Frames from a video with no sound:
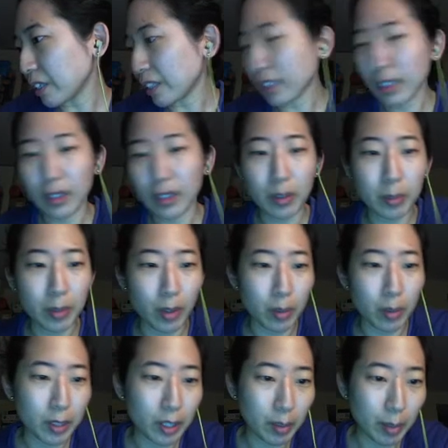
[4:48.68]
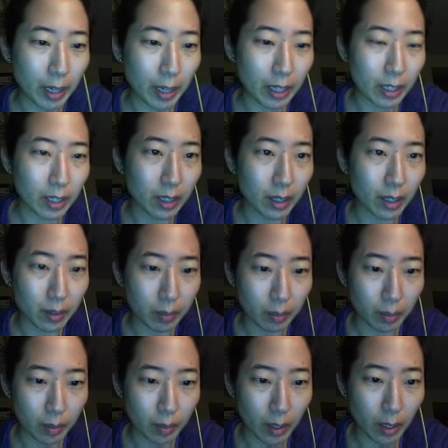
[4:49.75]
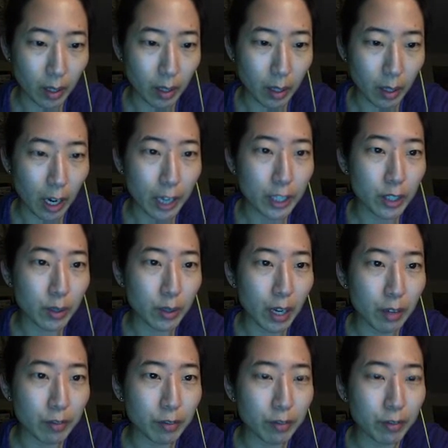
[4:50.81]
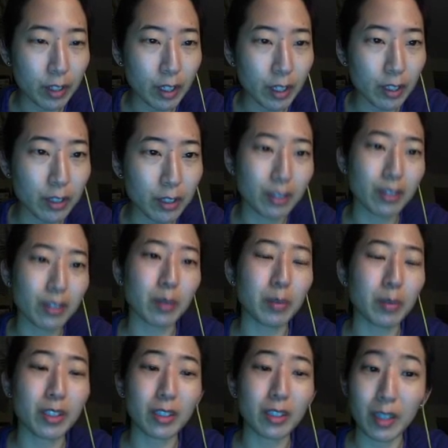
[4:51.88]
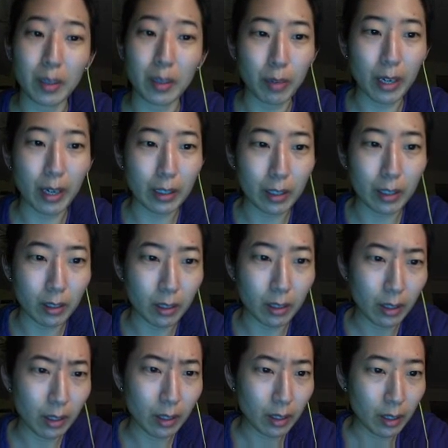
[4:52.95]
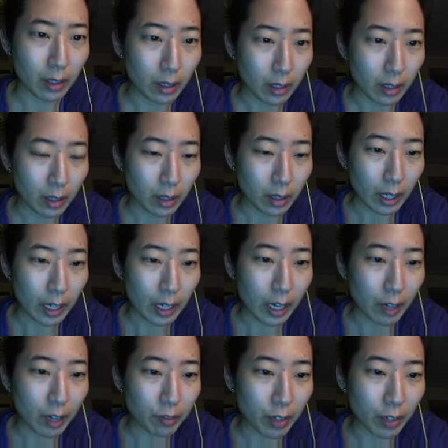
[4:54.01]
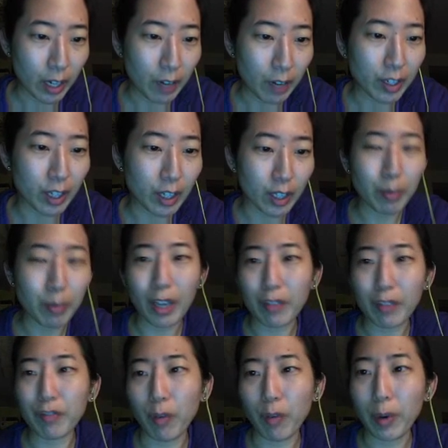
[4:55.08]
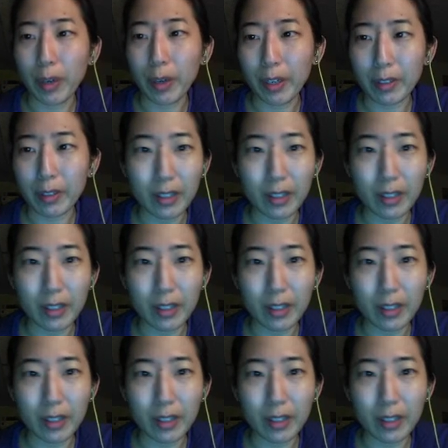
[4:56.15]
you know, hope to see you back. I do have the colors somewhere, so you can practice. I have a color palette for